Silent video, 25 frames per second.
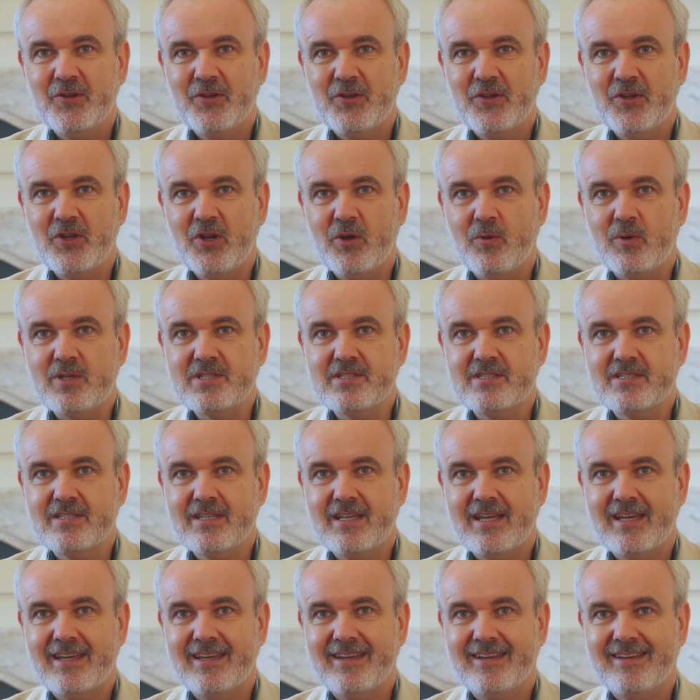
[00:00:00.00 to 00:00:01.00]

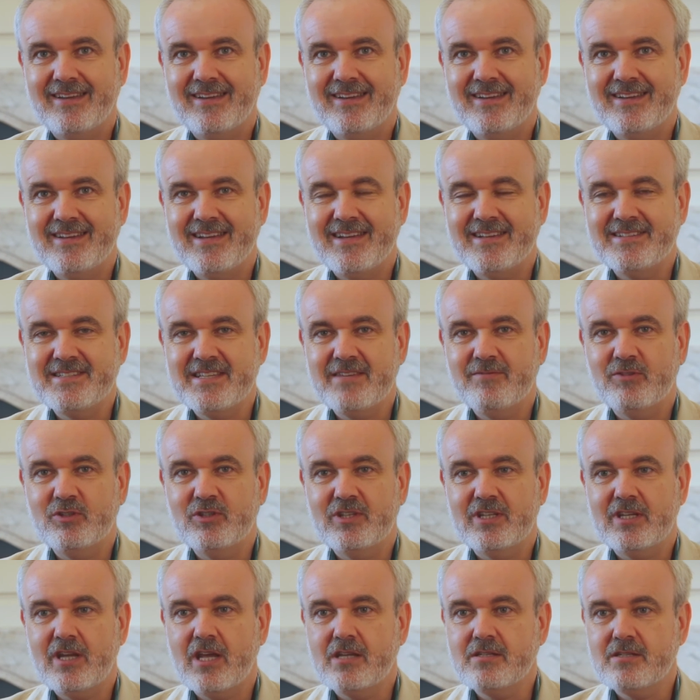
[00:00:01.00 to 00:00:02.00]
as even
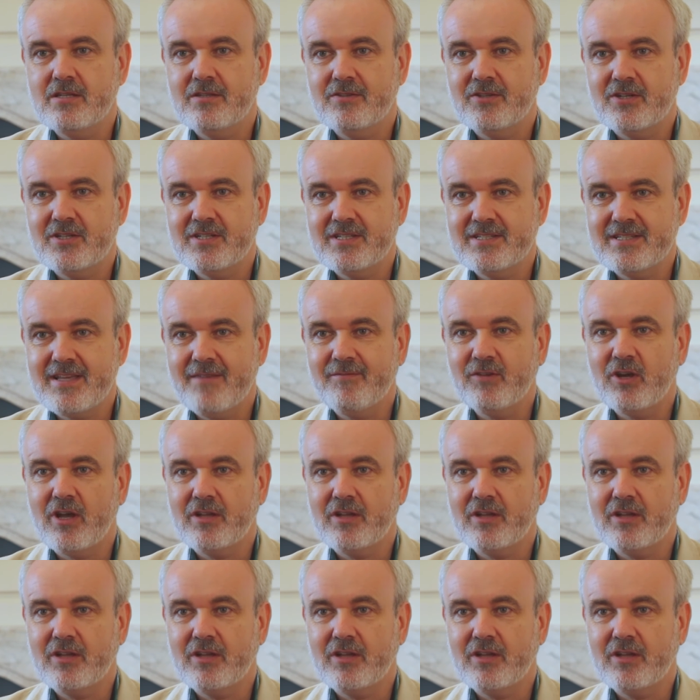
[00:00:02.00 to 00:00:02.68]
the 1937